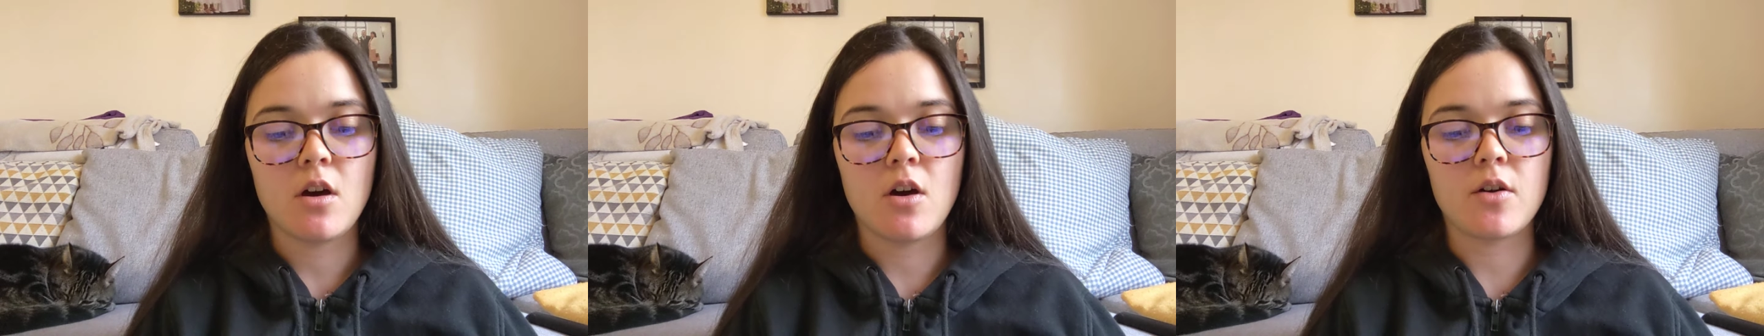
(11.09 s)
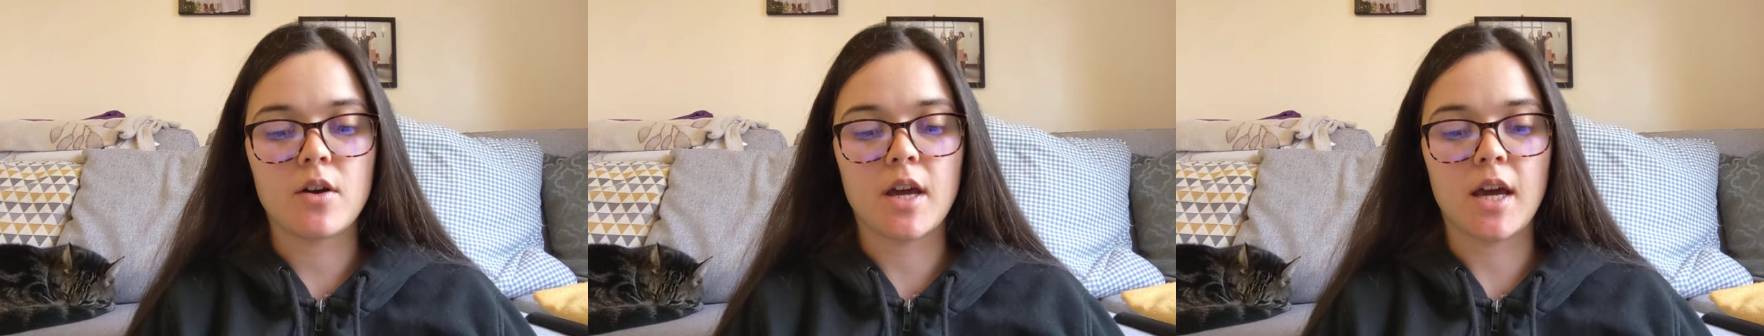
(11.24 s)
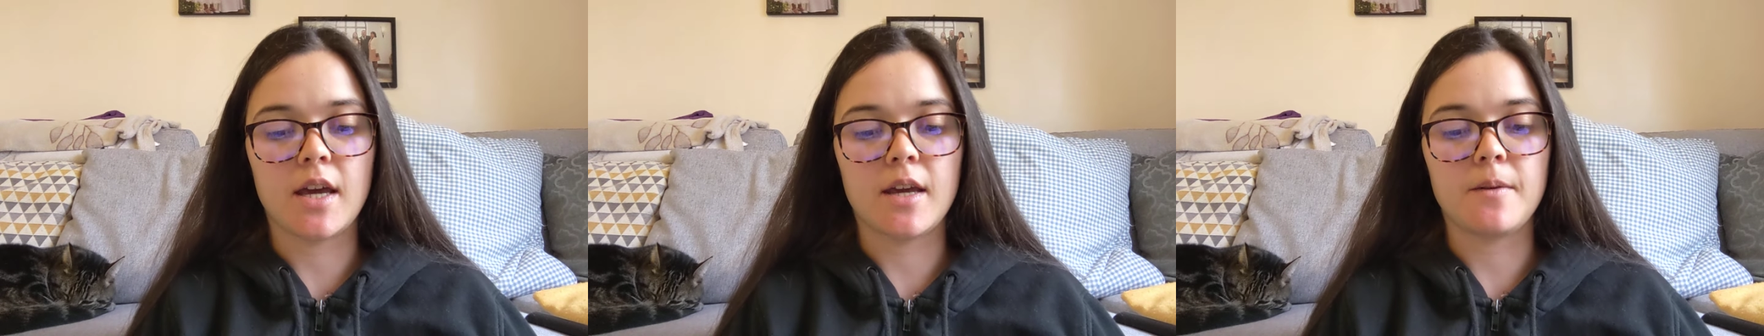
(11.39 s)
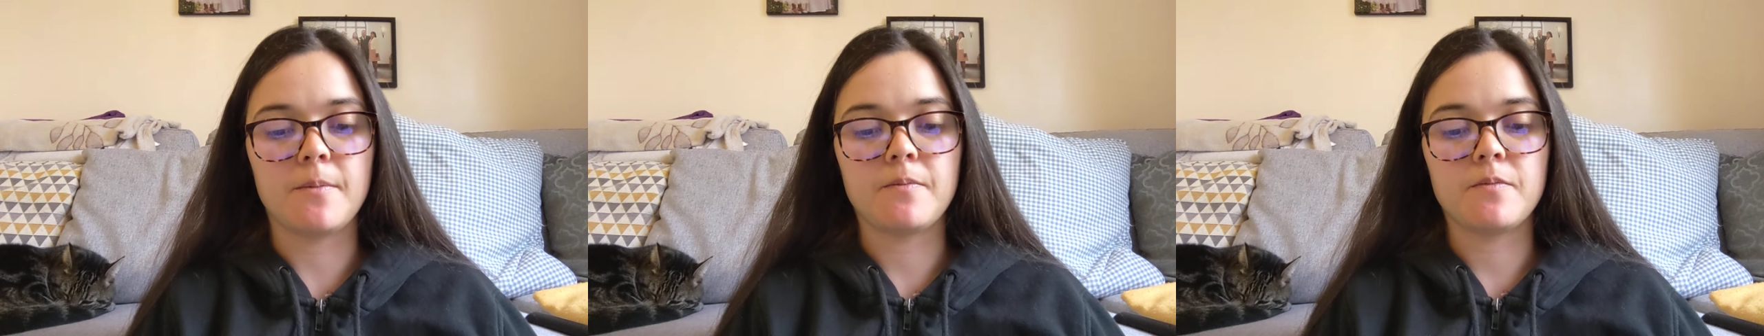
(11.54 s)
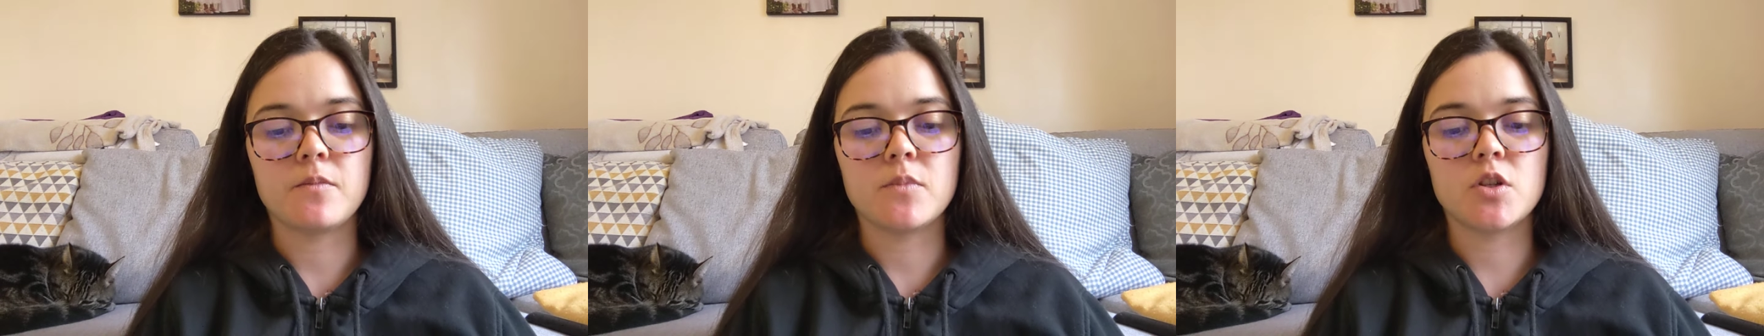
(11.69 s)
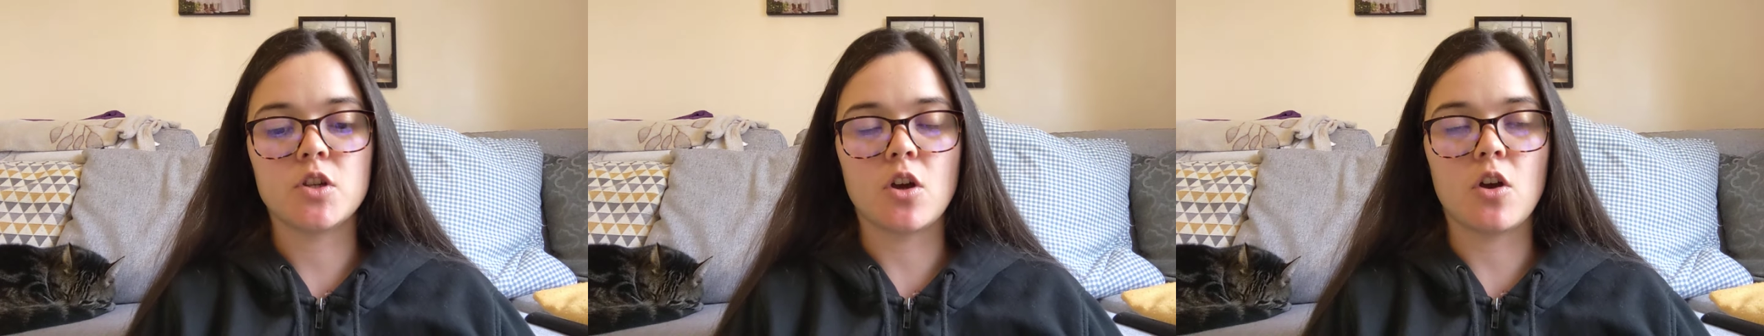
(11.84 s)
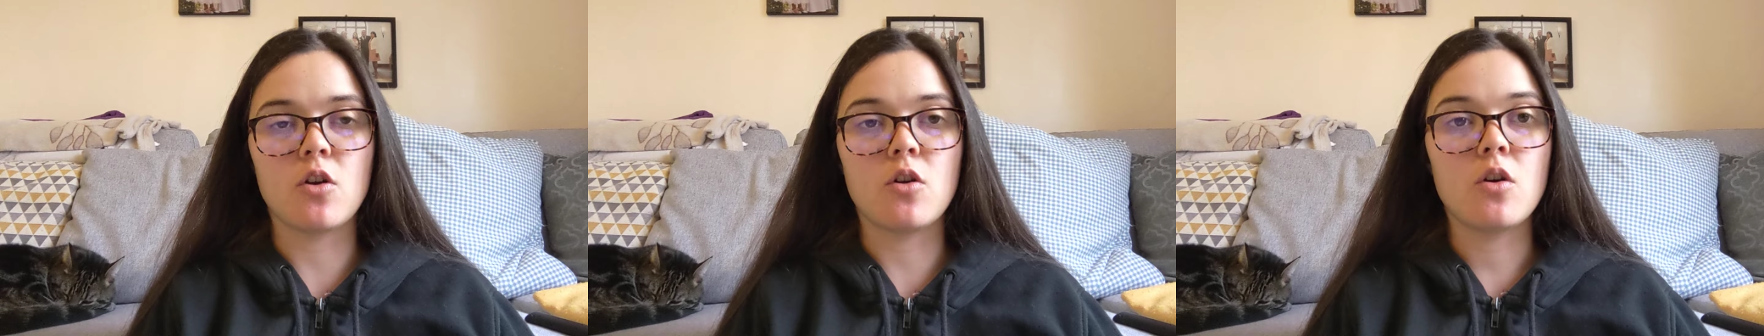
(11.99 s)
Okay,
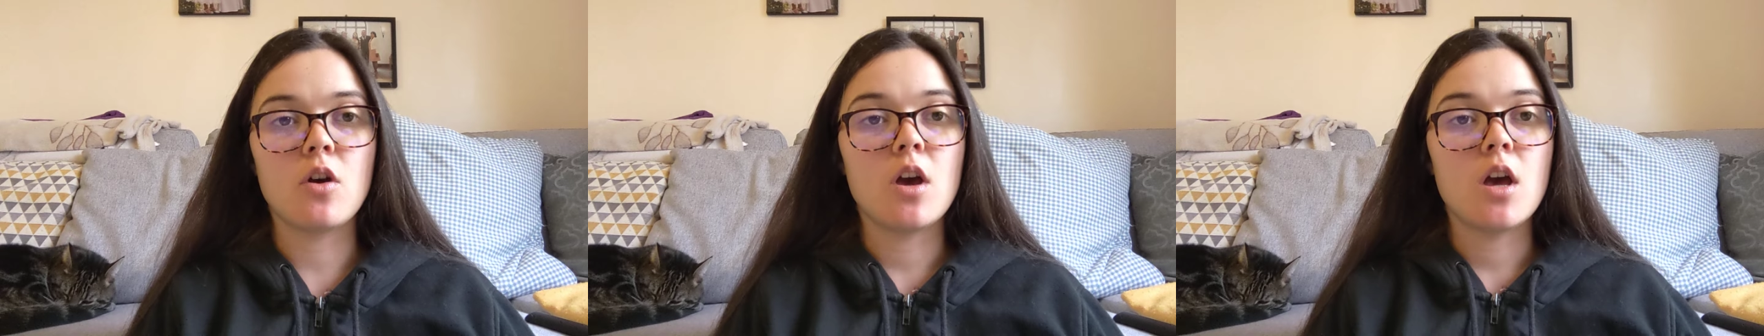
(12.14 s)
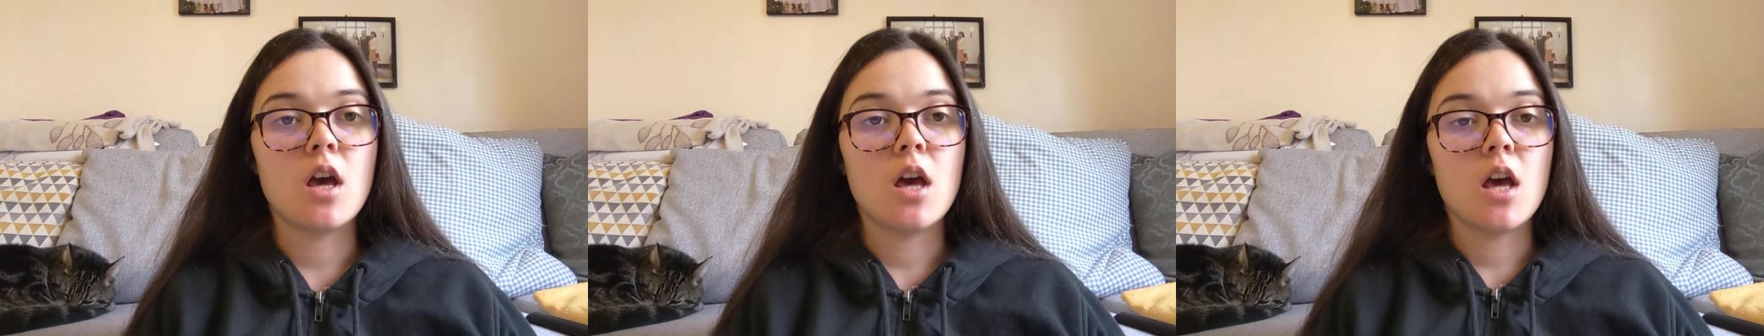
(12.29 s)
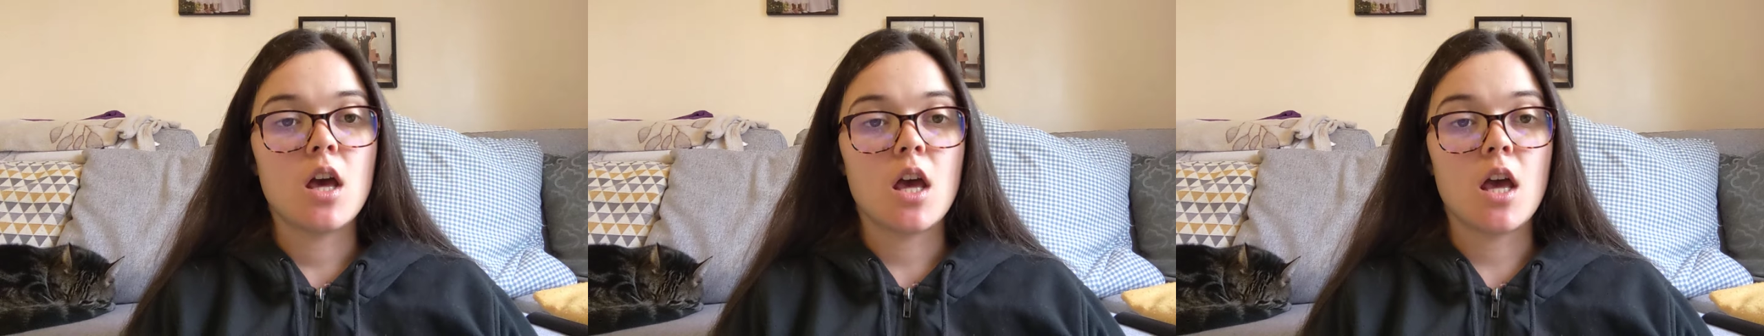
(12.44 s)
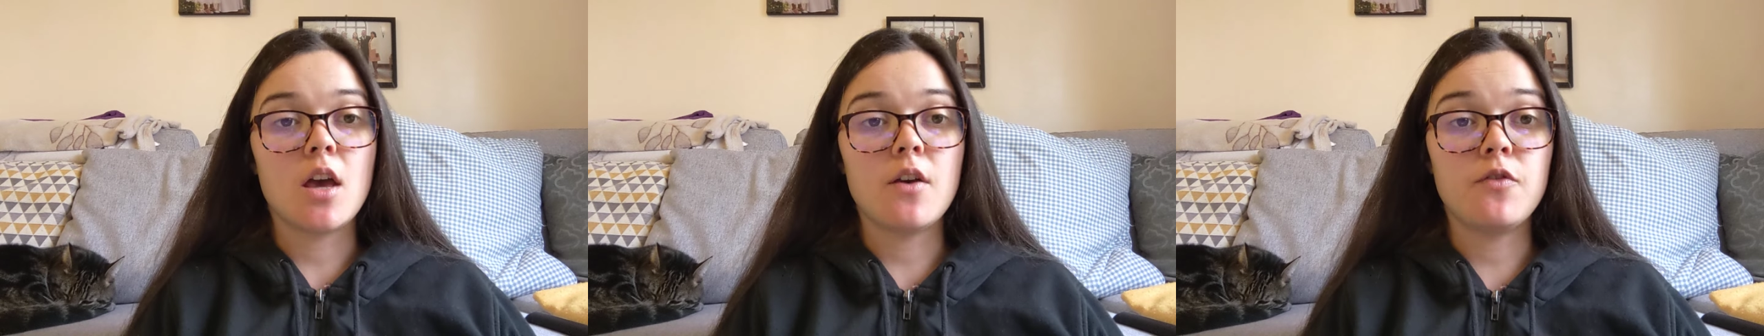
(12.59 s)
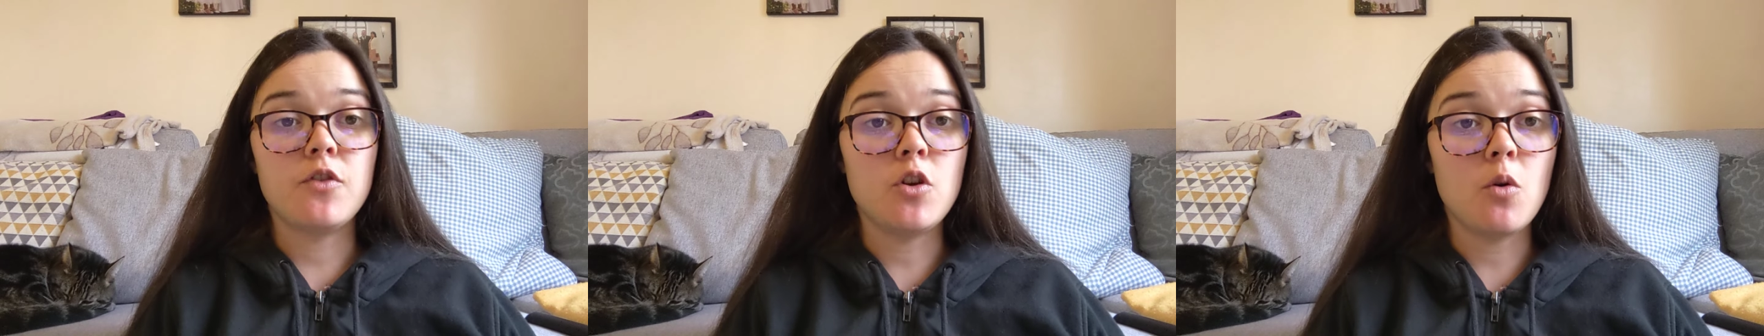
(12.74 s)
so if